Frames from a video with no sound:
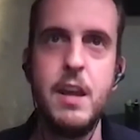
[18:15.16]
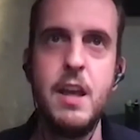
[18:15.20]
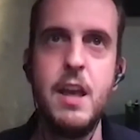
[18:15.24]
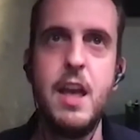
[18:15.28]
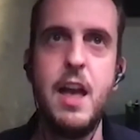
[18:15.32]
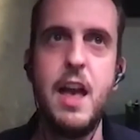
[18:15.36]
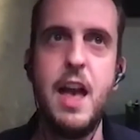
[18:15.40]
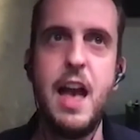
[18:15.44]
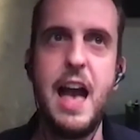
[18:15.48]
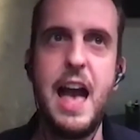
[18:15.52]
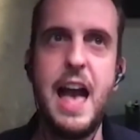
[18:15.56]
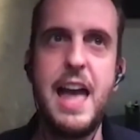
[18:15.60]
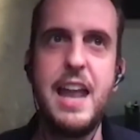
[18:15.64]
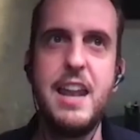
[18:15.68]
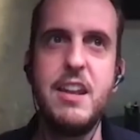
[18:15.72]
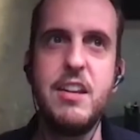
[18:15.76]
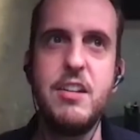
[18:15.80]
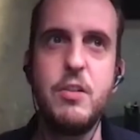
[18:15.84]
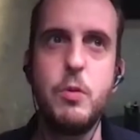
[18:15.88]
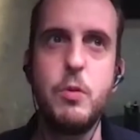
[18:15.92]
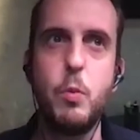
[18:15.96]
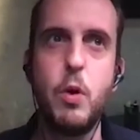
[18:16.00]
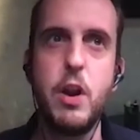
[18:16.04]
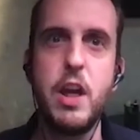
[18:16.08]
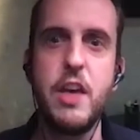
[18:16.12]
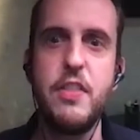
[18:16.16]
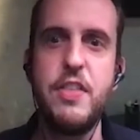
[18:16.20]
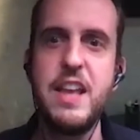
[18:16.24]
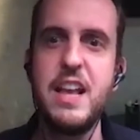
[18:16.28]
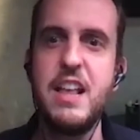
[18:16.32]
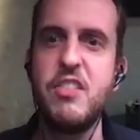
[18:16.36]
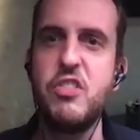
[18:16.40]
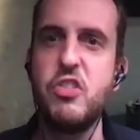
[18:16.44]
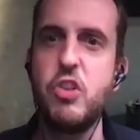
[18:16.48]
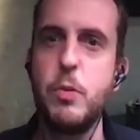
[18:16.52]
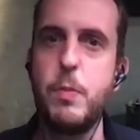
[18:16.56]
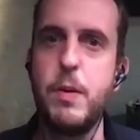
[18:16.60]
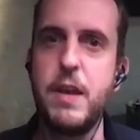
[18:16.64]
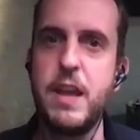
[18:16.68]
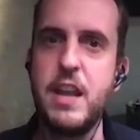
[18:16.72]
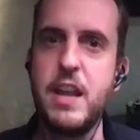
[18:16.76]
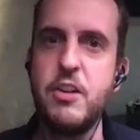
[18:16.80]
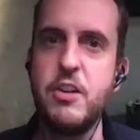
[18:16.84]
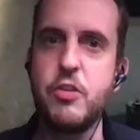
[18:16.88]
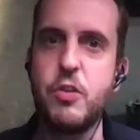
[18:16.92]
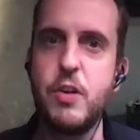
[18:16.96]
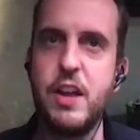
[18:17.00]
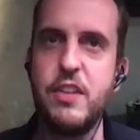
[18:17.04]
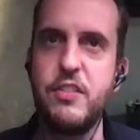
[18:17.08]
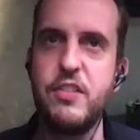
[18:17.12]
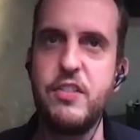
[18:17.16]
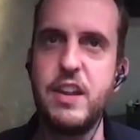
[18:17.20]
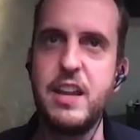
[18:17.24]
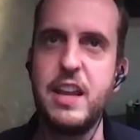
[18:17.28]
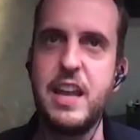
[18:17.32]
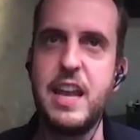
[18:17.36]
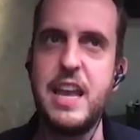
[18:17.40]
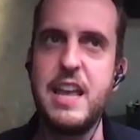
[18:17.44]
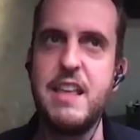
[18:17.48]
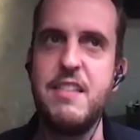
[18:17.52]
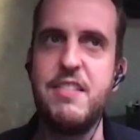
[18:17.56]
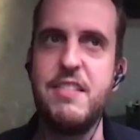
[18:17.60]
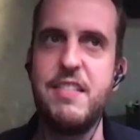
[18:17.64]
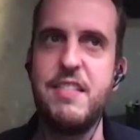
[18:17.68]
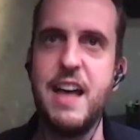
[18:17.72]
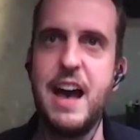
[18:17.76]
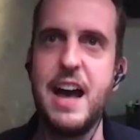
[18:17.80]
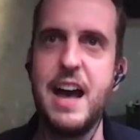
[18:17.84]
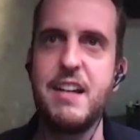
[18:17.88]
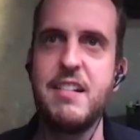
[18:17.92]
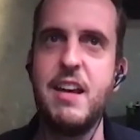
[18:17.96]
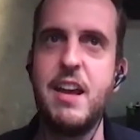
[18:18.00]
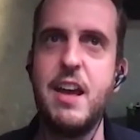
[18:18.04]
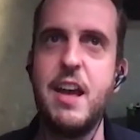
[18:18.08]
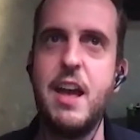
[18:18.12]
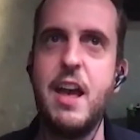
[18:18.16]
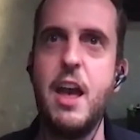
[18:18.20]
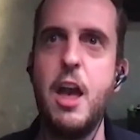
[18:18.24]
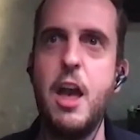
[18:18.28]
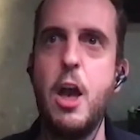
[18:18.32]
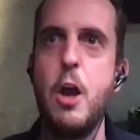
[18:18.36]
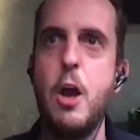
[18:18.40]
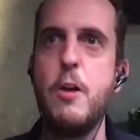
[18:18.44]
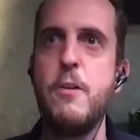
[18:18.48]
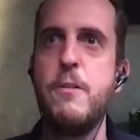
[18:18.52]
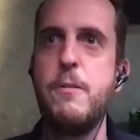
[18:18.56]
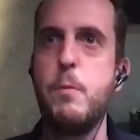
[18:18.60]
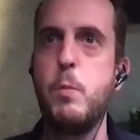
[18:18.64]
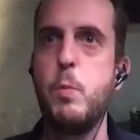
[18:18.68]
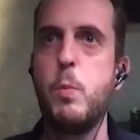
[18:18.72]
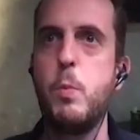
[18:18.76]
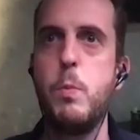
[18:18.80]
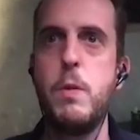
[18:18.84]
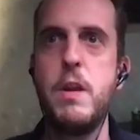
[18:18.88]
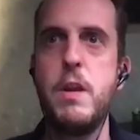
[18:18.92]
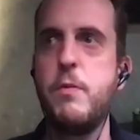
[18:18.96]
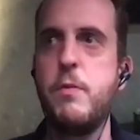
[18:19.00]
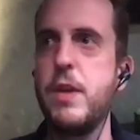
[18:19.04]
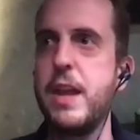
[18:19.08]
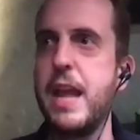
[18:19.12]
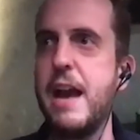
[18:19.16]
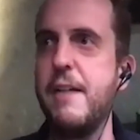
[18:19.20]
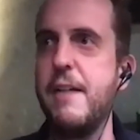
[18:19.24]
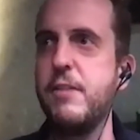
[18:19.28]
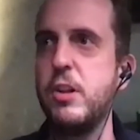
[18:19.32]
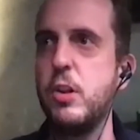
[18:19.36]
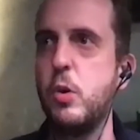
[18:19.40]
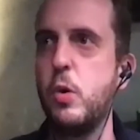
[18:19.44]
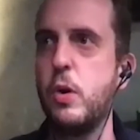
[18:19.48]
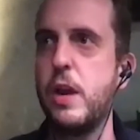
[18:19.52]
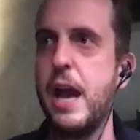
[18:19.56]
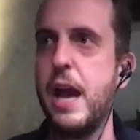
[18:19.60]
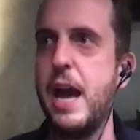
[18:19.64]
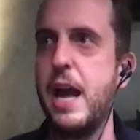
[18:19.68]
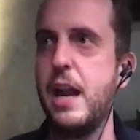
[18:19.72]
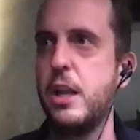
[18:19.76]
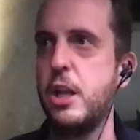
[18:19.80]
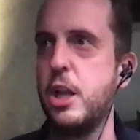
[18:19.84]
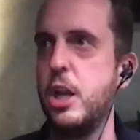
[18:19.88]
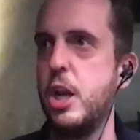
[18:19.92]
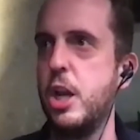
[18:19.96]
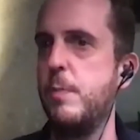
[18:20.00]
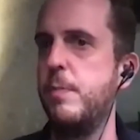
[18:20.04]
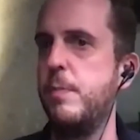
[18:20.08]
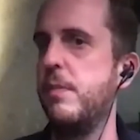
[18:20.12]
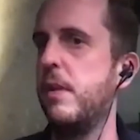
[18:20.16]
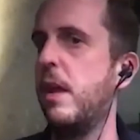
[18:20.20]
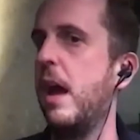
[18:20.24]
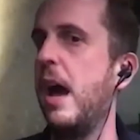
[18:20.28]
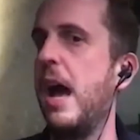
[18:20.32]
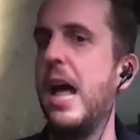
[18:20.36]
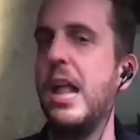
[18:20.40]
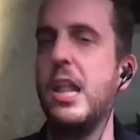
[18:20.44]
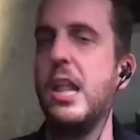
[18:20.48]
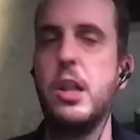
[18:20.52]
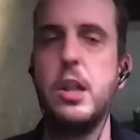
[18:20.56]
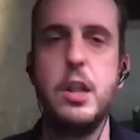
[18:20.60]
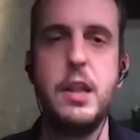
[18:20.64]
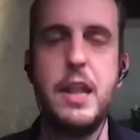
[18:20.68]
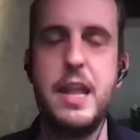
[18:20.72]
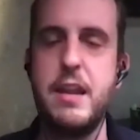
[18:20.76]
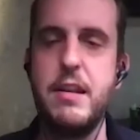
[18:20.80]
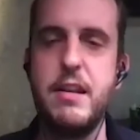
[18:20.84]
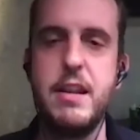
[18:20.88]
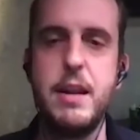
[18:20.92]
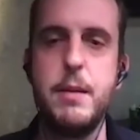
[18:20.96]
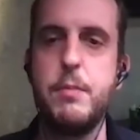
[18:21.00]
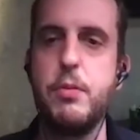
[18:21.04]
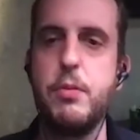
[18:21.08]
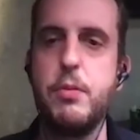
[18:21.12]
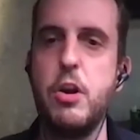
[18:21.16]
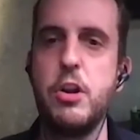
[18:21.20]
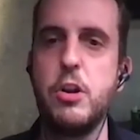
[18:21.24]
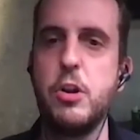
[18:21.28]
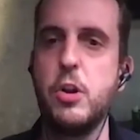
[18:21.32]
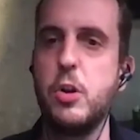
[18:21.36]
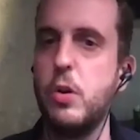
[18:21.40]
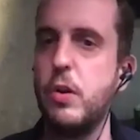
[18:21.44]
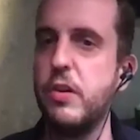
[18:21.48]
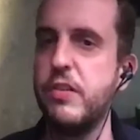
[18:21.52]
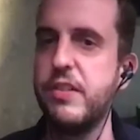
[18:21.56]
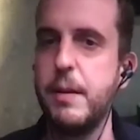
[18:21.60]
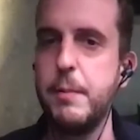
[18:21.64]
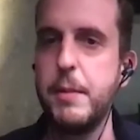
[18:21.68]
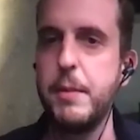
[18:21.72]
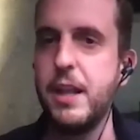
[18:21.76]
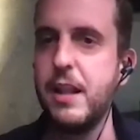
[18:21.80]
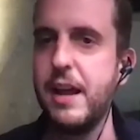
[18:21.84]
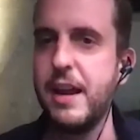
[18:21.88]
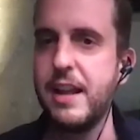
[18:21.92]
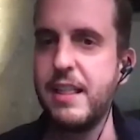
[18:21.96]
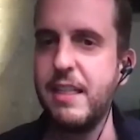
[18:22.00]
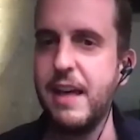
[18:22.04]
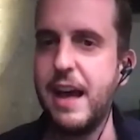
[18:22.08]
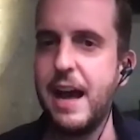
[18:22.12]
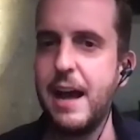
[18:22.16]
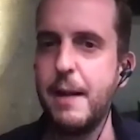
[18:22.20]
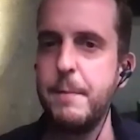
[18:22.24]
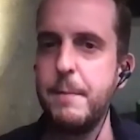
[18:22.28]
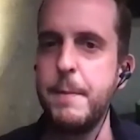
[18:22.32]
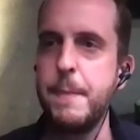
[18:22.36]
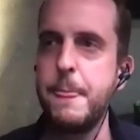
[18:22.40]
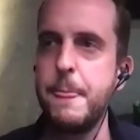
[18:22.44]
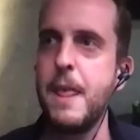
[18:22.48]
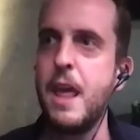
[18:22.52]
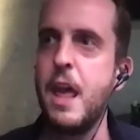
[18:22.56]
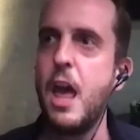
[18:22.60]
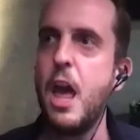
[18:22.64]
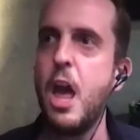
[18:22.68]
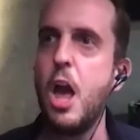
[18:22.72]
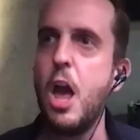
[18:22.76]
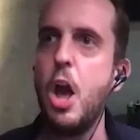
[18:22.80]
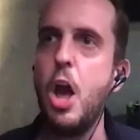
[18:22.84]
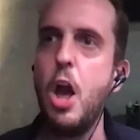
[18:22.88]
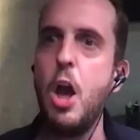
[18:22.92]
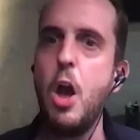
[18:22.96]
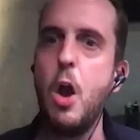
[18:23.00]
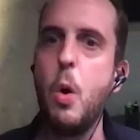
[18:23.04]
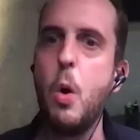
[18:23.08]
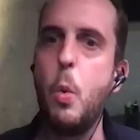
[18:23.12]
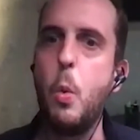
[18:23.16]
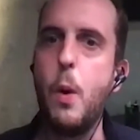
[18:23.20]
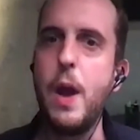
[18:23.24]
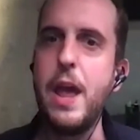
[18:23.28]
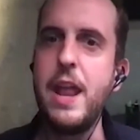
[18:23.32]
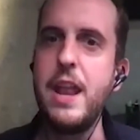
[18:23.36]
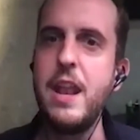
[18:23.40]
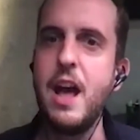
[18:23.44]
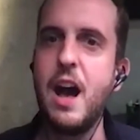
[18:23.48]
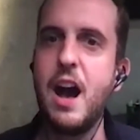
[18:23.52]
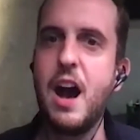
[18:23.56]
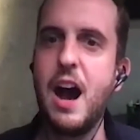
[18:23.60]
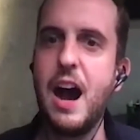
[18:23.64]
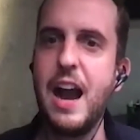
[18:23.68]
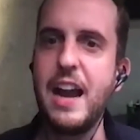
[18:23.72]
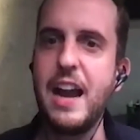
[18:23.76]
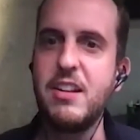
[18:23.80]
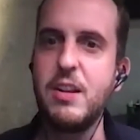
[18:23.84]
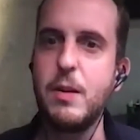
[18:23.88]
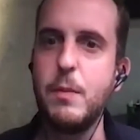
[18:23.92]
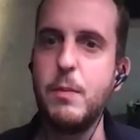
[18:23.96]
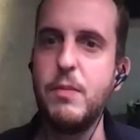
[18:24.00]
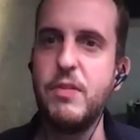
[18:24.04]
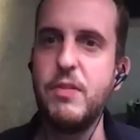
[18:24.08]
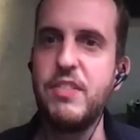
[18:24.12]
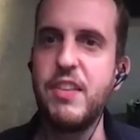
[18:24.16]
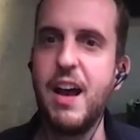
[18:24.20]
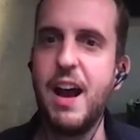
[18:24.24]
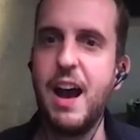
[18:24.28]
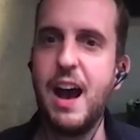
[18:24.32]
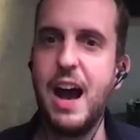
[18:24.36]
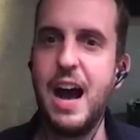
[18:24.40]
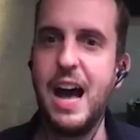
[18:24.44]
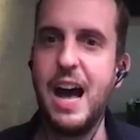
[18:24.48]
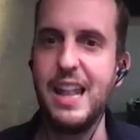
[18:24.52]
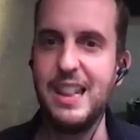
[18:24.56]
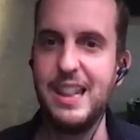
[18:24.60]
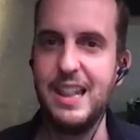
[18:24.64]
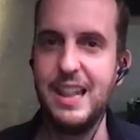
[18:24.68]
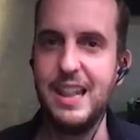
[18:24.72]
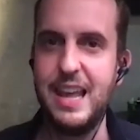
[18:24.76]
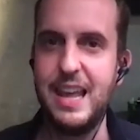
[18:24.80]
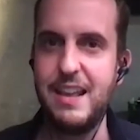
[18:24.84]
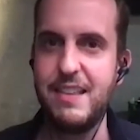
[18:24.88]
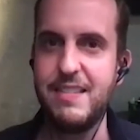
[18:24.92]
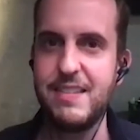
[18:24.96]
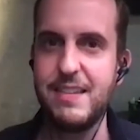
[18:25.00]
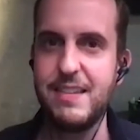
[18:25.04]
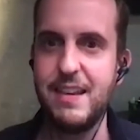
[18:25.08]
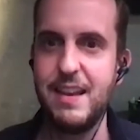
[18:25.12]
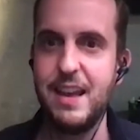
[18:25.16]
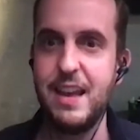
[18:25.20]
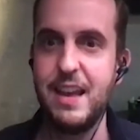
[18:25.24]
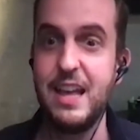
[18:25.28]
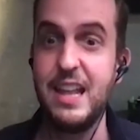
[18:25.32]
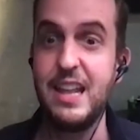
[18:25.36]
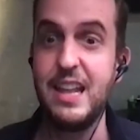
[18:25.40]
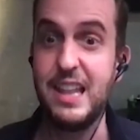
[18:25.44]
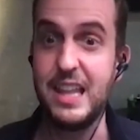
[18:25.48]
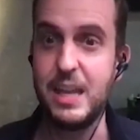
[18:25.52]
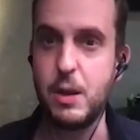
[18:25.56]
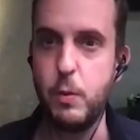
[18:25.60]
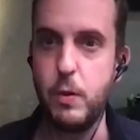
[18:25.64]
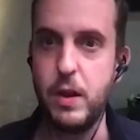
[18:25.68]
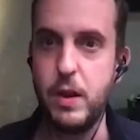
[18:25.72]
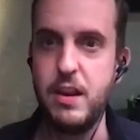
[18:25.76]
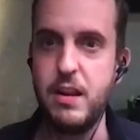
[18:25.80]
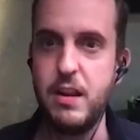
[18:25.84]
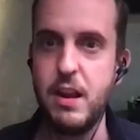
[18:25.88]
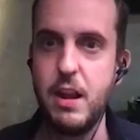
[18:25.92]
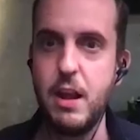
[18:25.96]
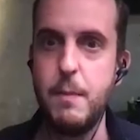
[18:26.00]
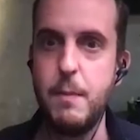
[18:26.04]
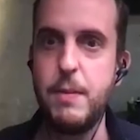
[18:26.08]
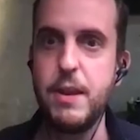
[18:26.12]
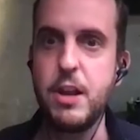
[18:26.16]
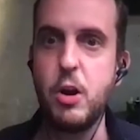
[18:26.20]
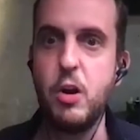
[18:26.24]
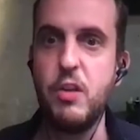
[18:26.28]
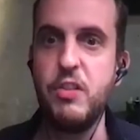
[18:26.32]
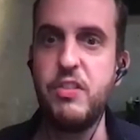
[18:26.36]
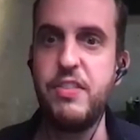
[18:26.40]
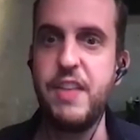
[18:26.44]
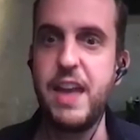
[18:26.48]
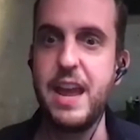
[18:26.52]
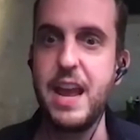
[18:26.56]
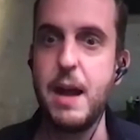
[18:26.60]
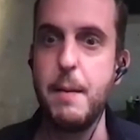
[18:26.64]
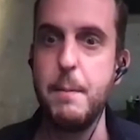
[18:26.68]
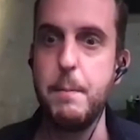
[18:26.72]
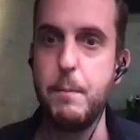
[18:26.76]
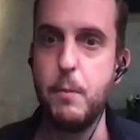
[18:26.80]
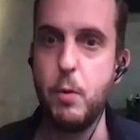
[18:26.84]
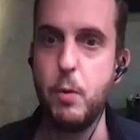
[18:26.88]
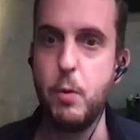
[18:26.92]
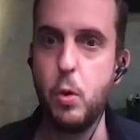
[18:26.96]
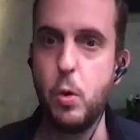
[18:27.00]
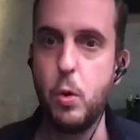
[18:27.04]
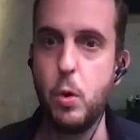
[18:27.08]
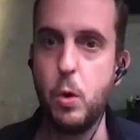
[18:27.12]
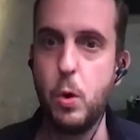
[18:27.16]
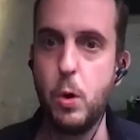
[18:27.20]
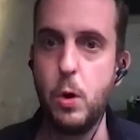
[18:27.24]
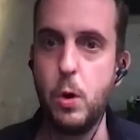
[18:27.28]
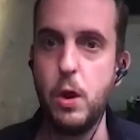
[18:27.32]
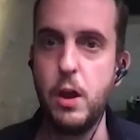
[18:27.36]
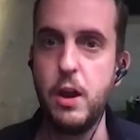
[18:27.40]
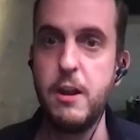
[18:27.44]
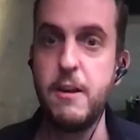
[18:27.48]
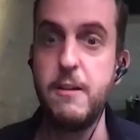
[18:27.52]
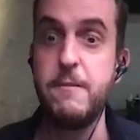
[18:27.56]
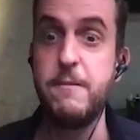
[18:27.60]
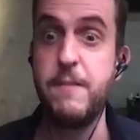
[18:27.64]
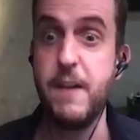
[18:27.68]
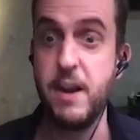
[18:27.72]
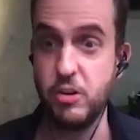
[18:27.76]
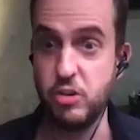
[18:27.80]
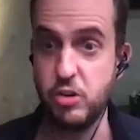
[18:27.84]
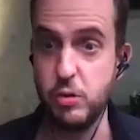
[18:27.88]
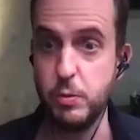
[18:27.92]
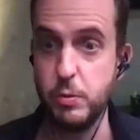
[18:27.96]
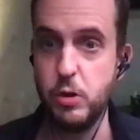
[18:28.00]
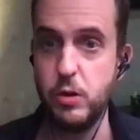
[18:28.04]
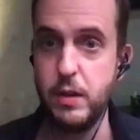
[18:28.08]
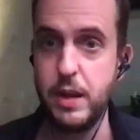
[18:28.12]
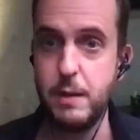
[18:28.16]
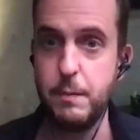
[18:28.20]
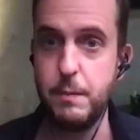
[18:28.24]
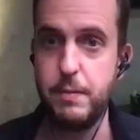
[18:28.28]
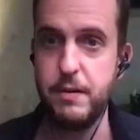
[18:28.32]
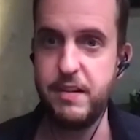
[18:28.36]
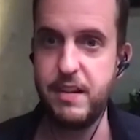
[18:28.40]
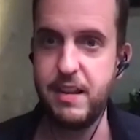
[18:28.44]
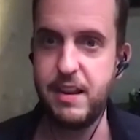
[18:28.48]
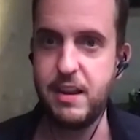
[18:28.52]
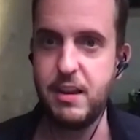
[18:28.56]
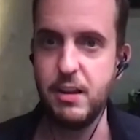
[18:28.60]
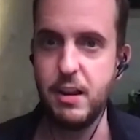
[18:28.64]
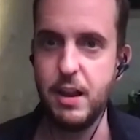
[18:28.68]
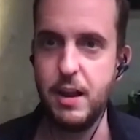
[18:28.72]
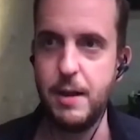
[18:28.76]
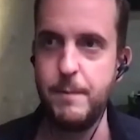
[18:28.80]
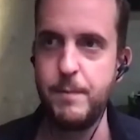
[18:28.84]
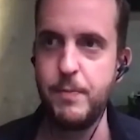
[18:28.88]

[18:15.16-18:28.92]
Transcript: And what I think is super interesting is that if we have a look at a lending protocol or something like that, when items are less liquid because they are more fungible in particular,